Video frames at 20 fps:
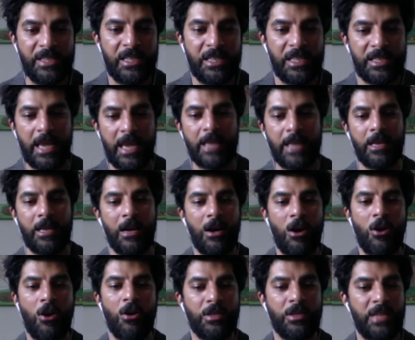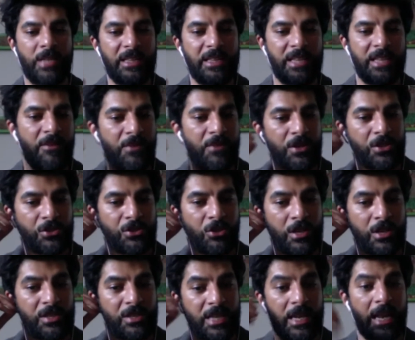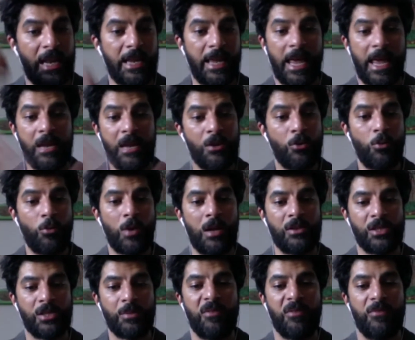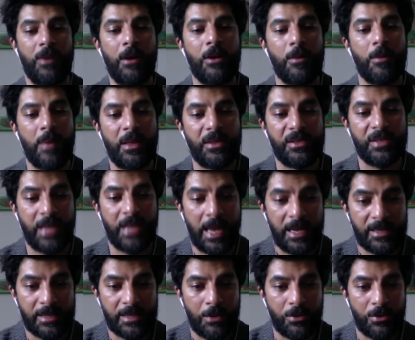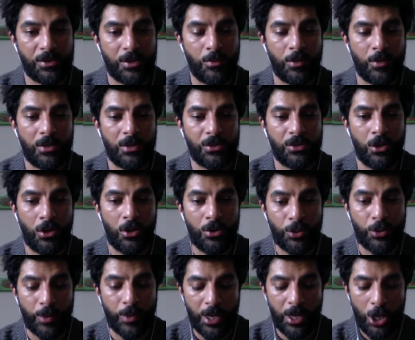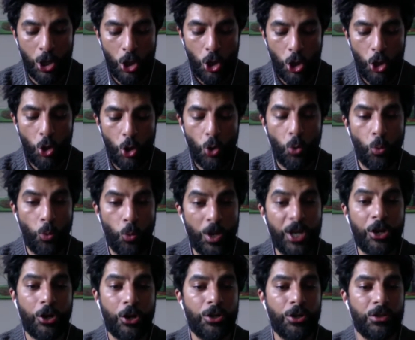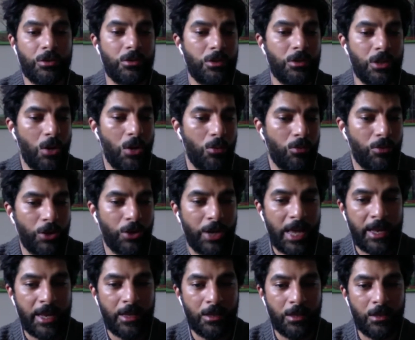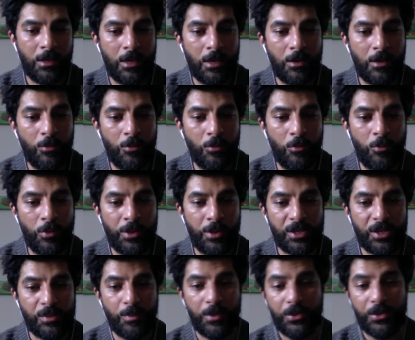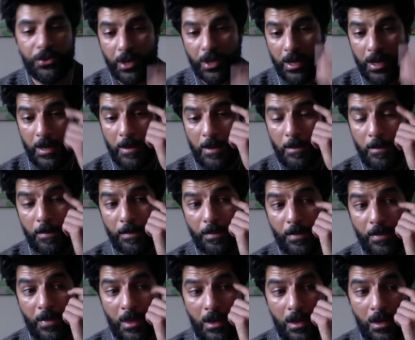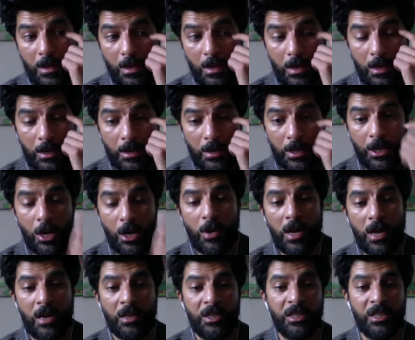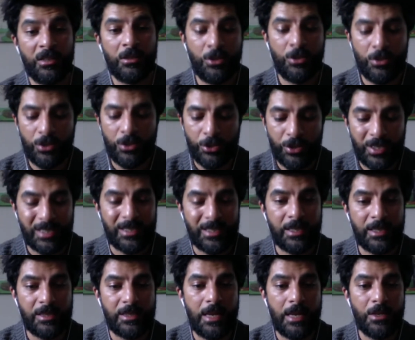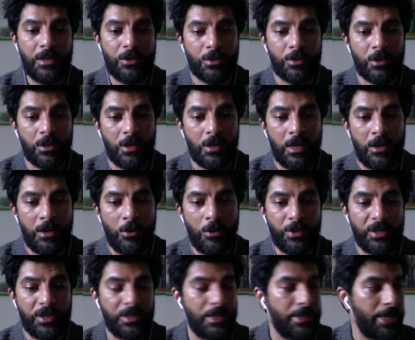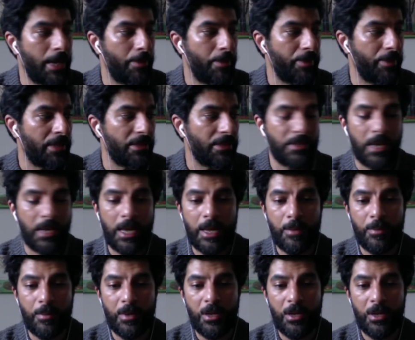take the evidence on and say like, hey, look what else has been found about this case now that someone else has gone to it. We couldn't, you know, look at it with this much, you know, kind of to this extent or this in depth at the time.